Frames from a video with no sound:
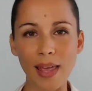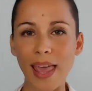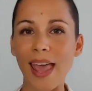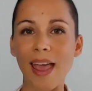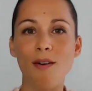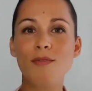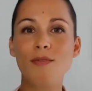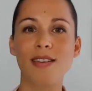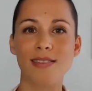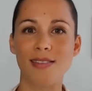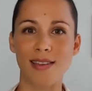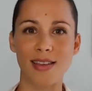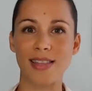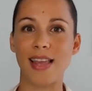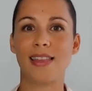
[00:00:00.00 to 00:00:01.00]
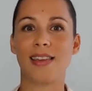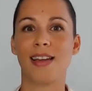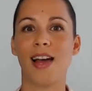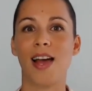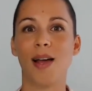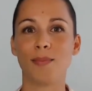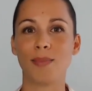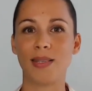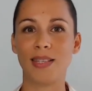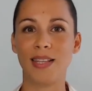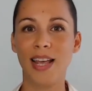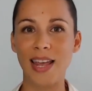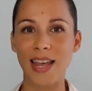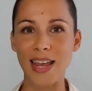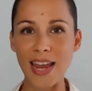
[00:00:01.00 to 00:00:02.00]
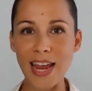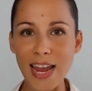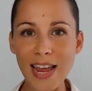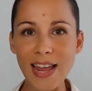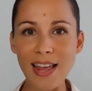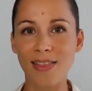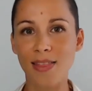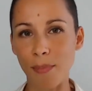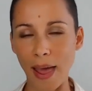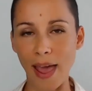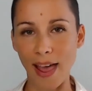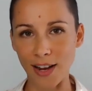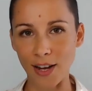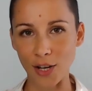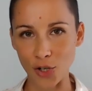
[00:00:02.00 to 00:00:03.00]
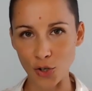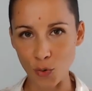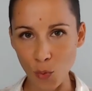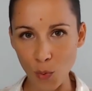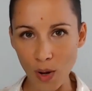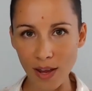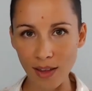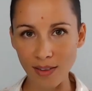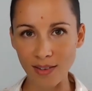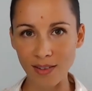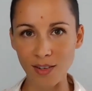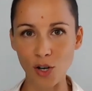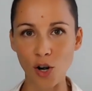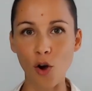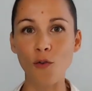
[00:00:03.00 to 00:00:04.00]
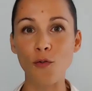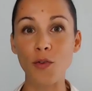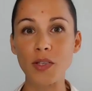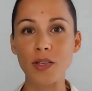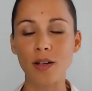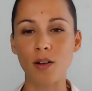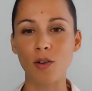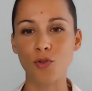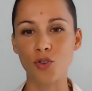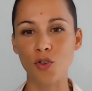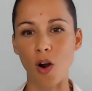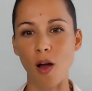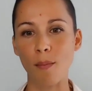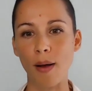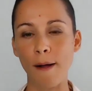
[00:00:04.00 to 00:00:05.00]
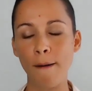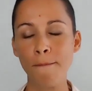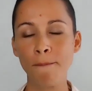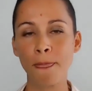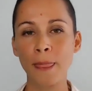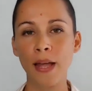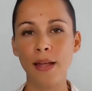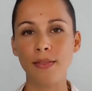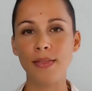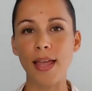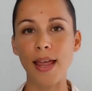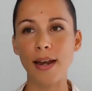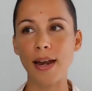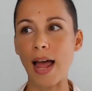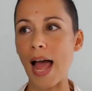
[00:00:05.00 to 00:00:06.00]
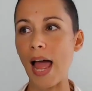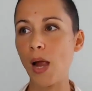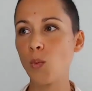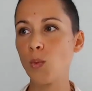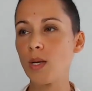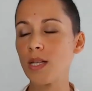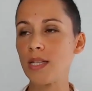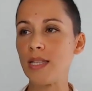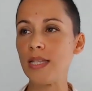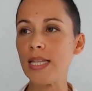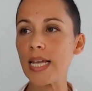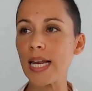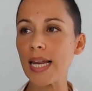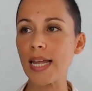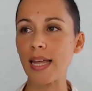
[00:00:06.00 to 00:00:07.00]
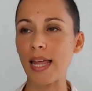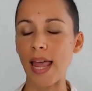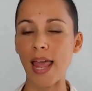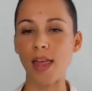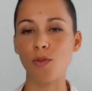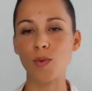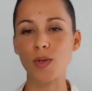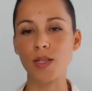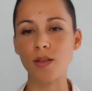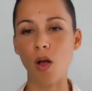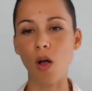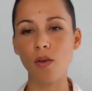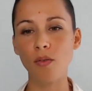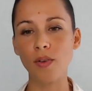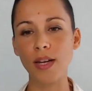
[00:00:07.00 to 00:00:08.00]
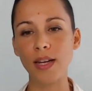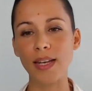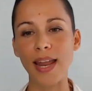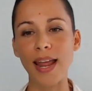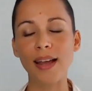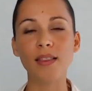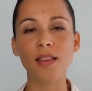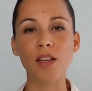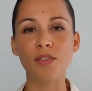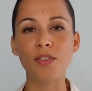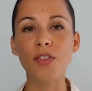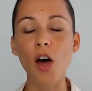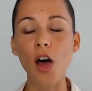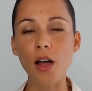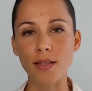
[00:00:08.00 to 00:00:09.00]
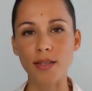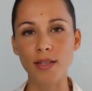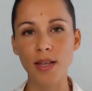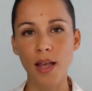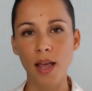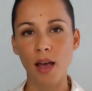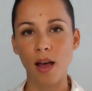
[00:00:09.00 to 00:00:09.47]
everything that comes in the package with, physical trauma. Then I was dealing and resolving negative thoughts.